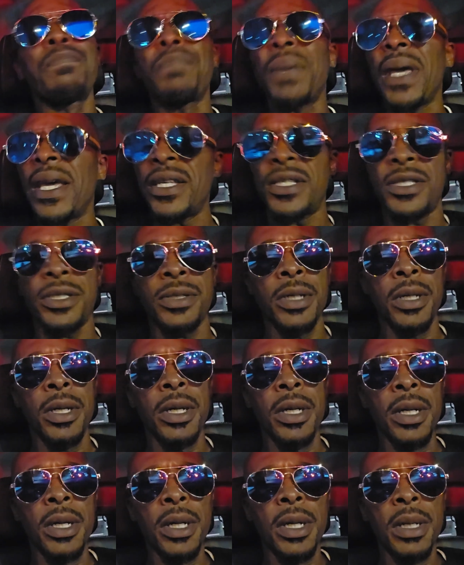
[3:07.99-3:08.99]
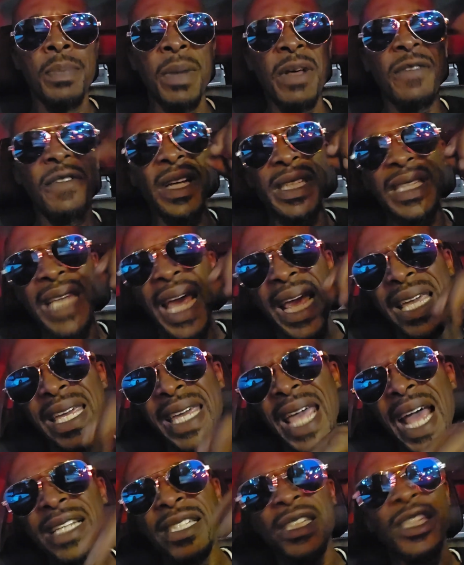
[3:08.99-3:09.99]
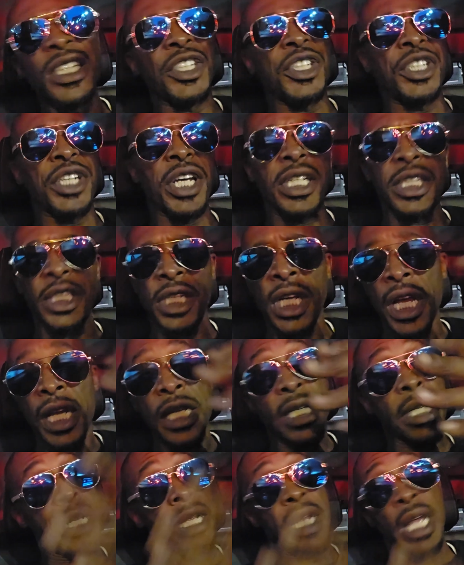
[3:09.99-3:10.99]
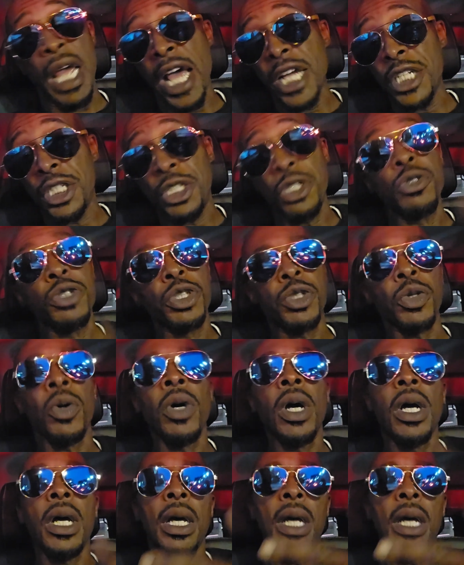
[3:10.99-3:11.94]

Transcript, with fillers: apiece. Motherfuckers can't catch this shit as usual.